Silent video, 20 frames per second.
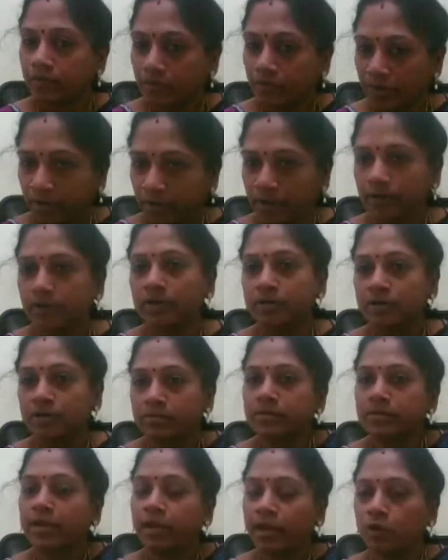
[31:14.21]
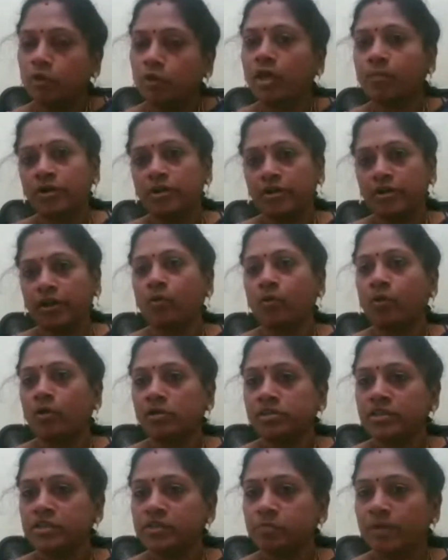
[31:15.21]
and the
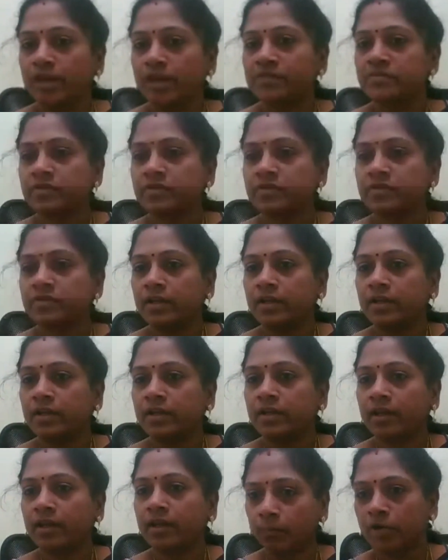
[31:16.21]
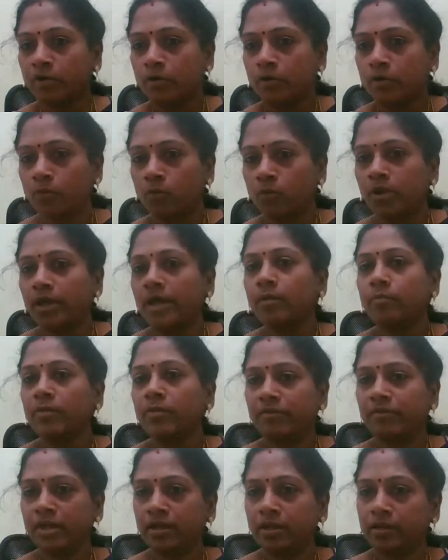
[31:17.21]
regular monitoring, all this plays an
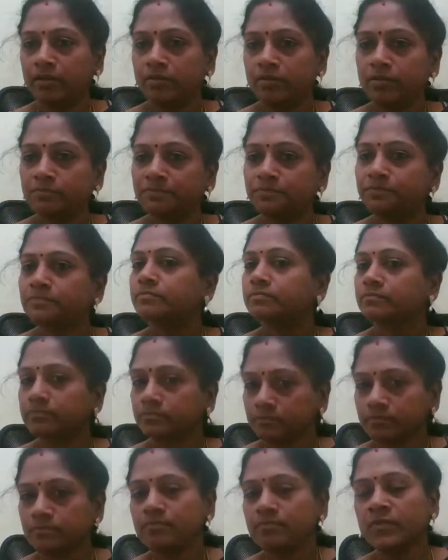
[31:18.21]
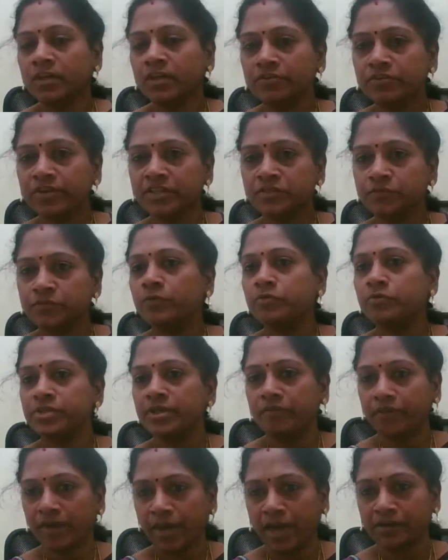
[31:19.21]
important role in preventing the
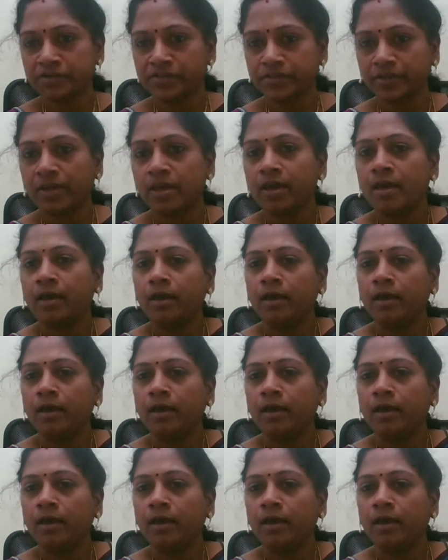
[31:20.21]
transfusion reaction.